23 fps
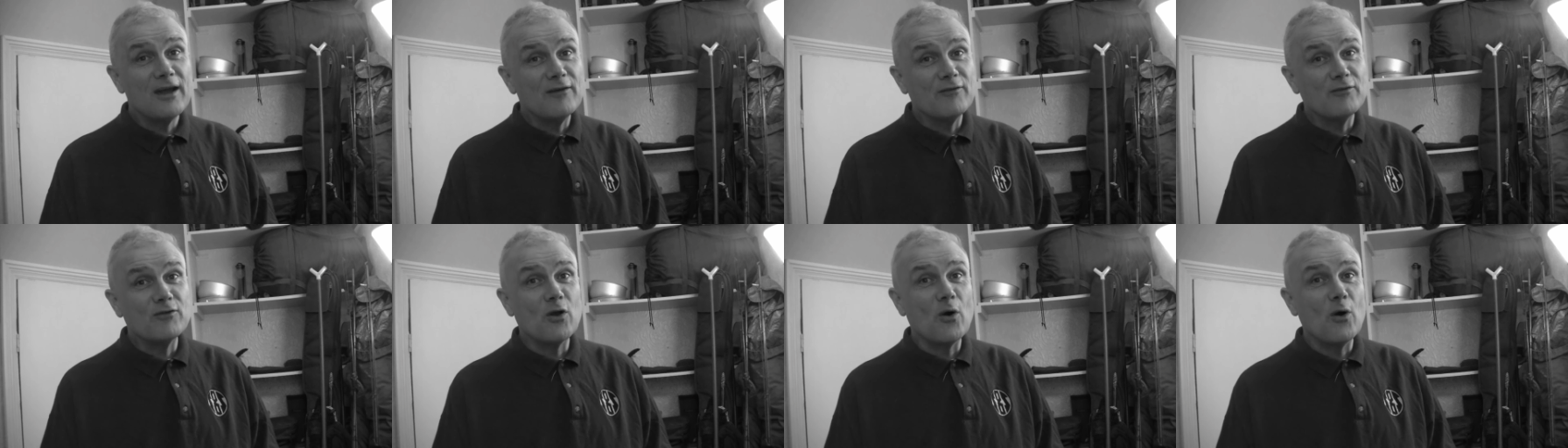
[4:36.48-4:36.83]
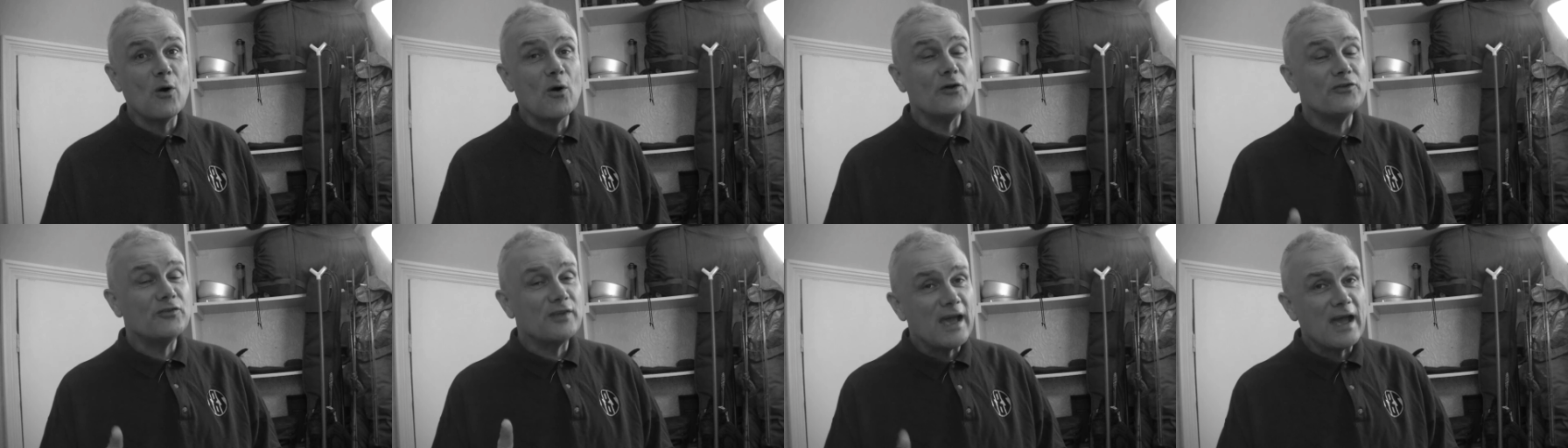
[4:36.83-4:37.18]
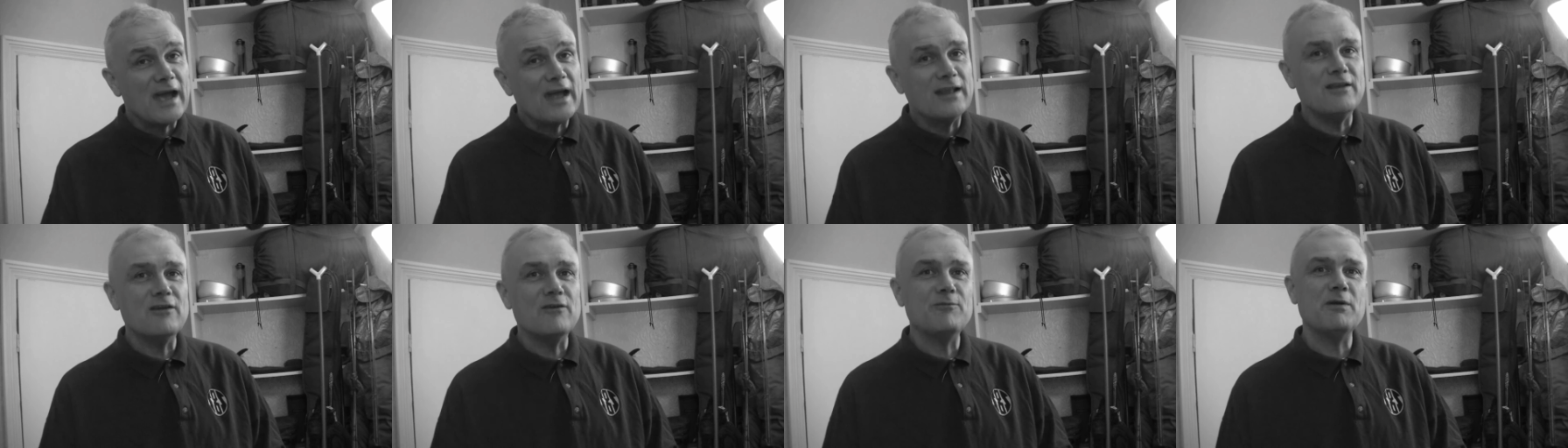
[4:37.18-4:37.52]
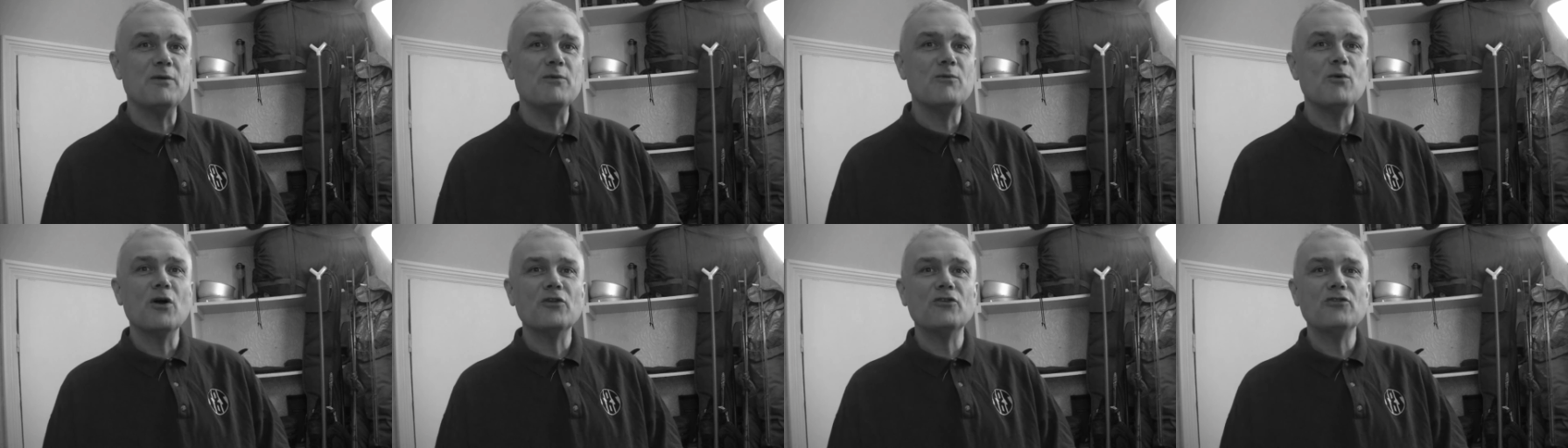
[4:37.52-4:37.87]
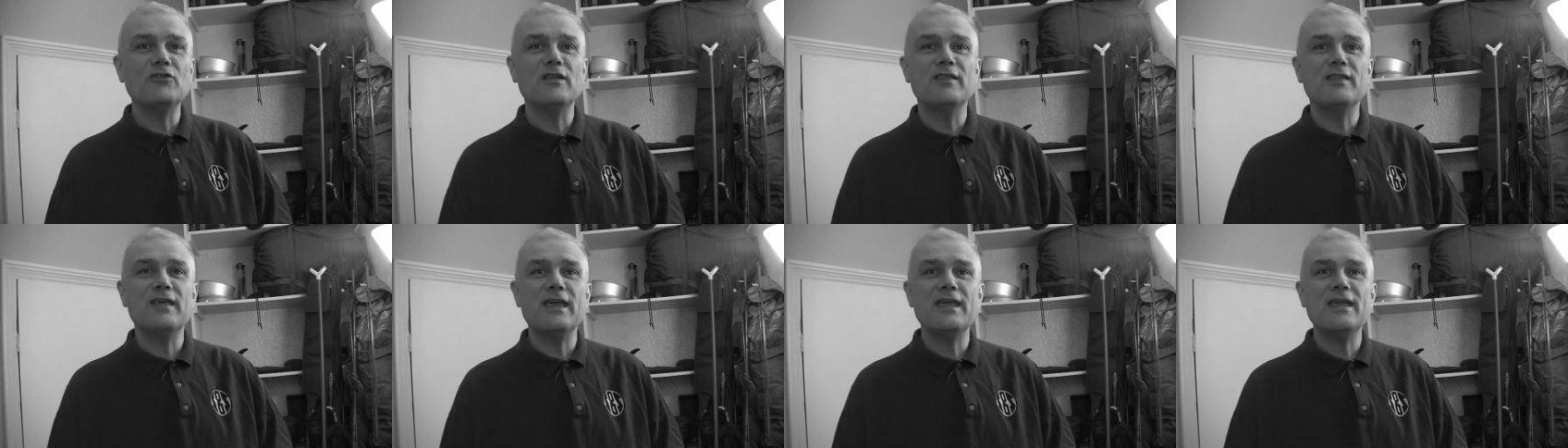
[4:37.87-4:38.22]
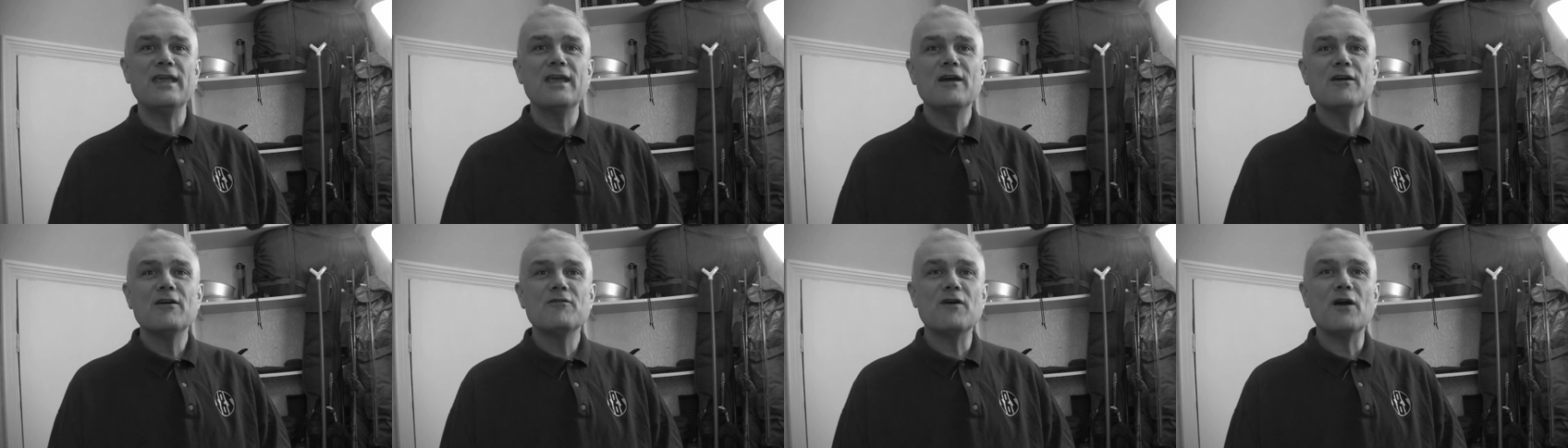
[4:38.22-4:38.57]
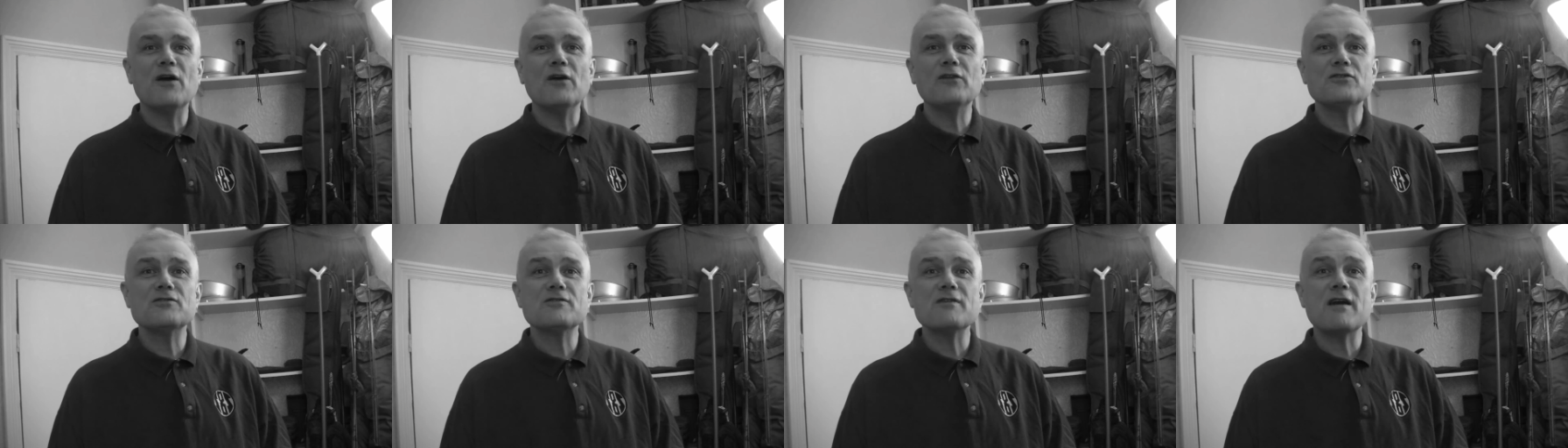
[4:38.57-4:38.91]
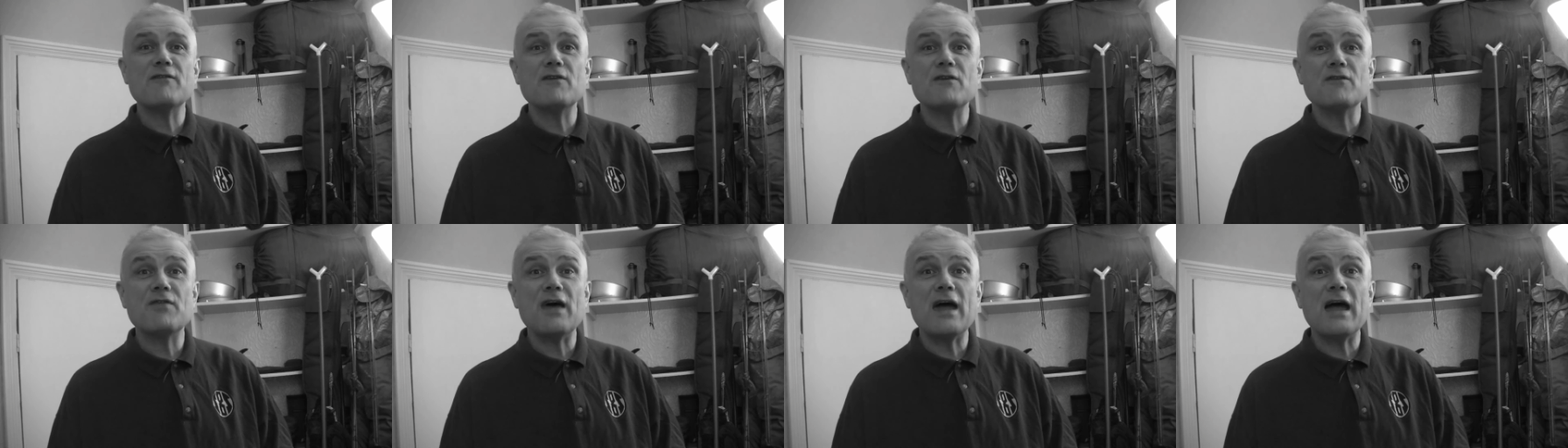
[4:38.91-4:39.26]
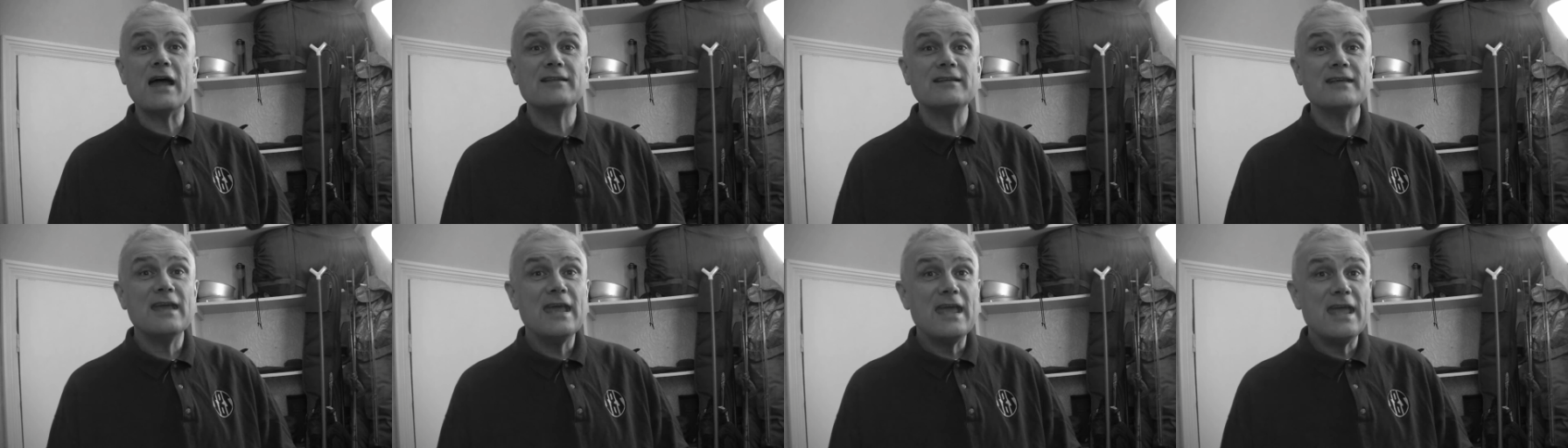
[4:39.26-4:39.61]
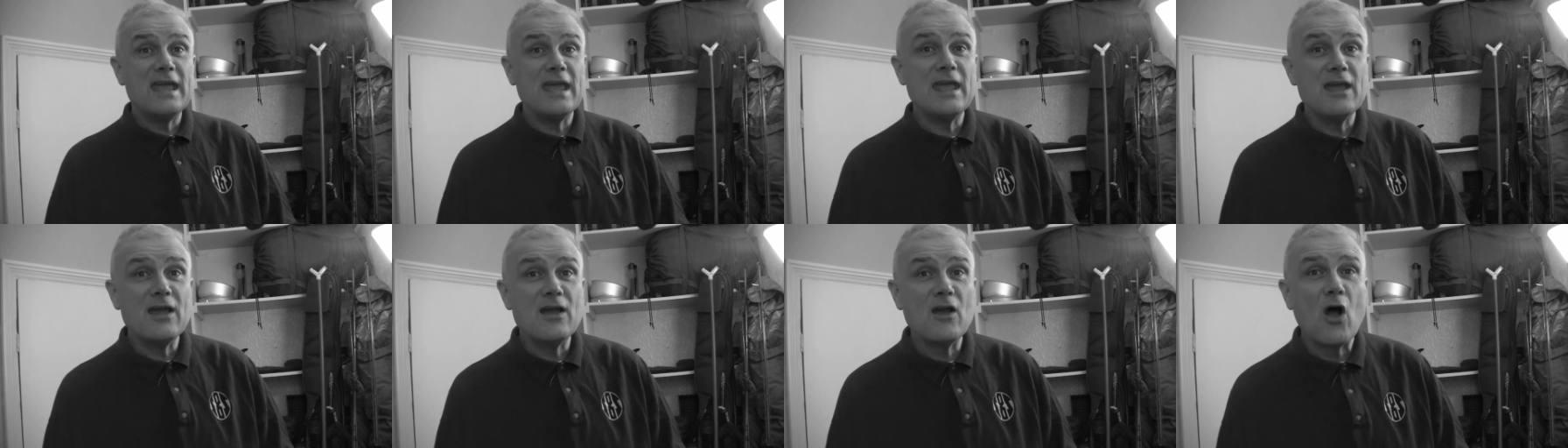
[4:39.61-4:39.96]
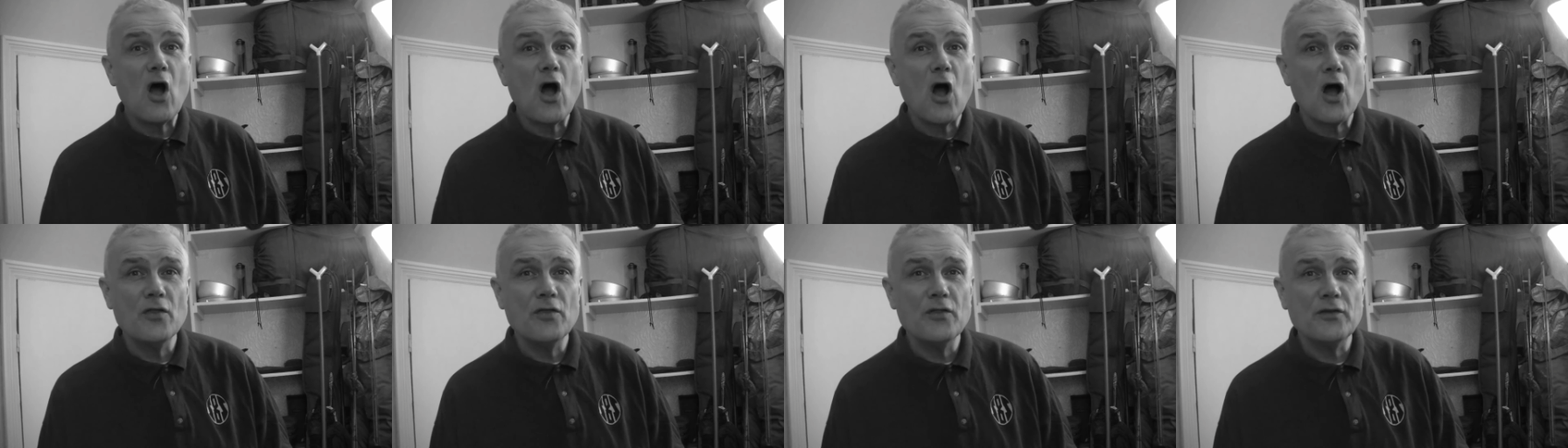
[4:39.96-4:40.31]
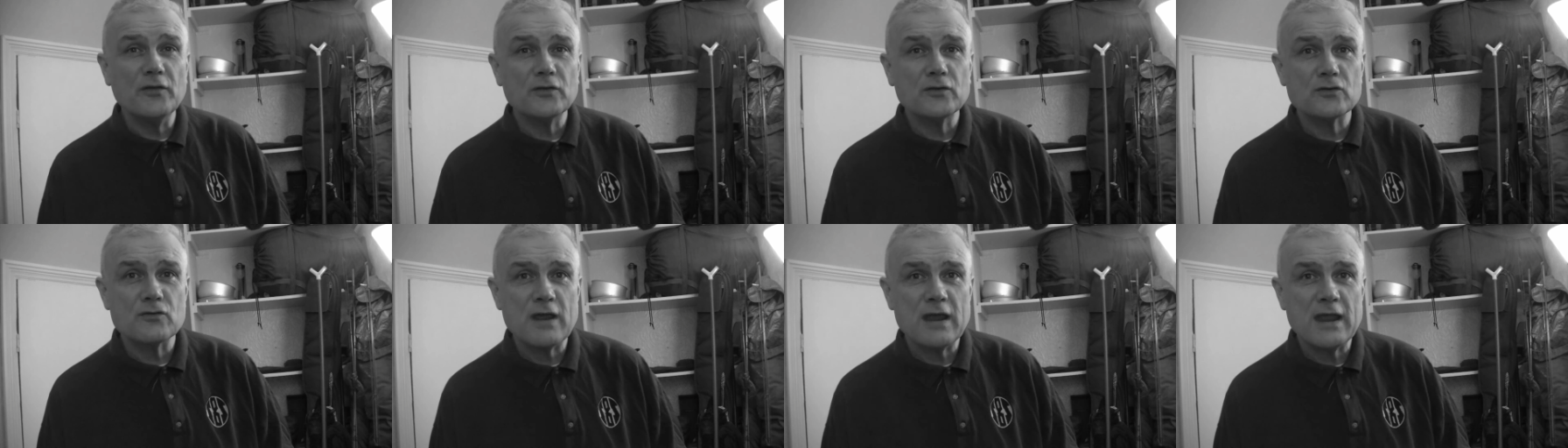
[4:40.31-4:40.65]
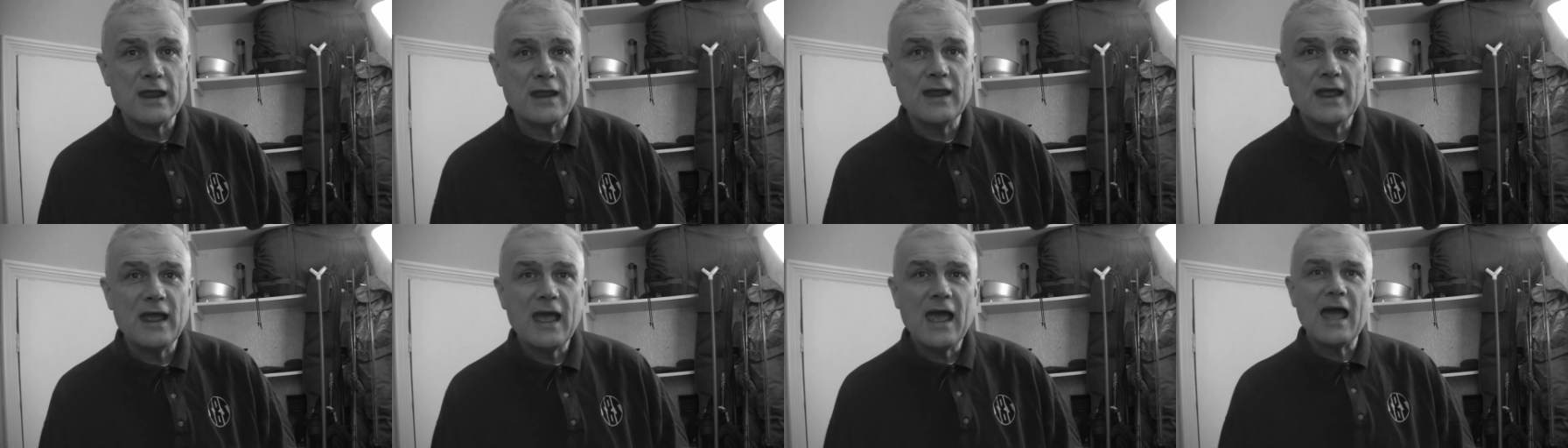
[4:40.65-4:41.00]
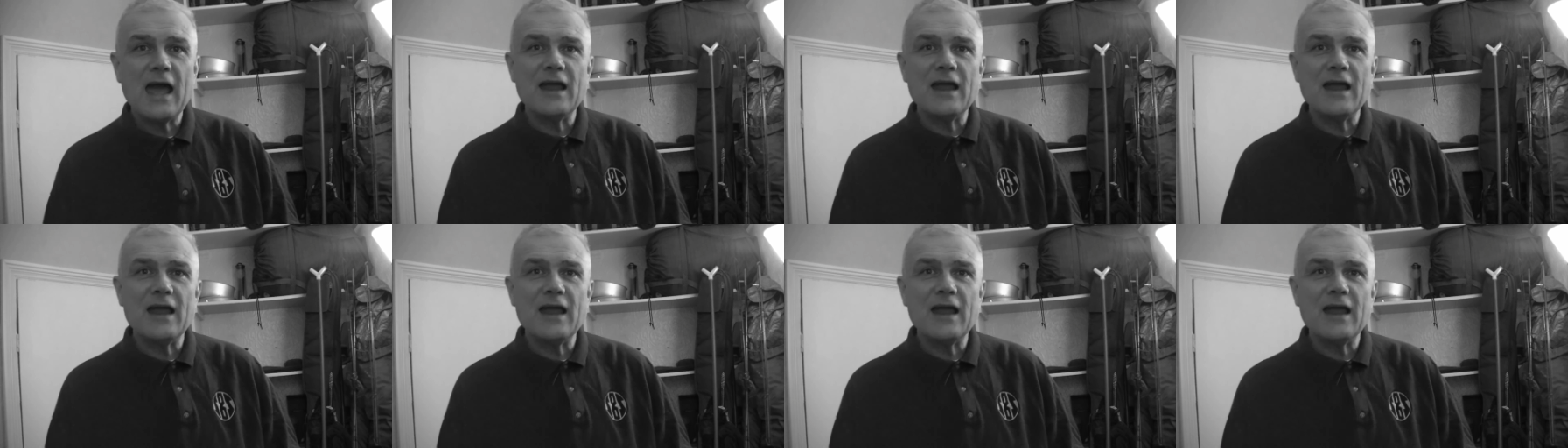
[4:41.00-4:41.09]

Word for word: of course, and you've been watching the photograph of that here on the screen,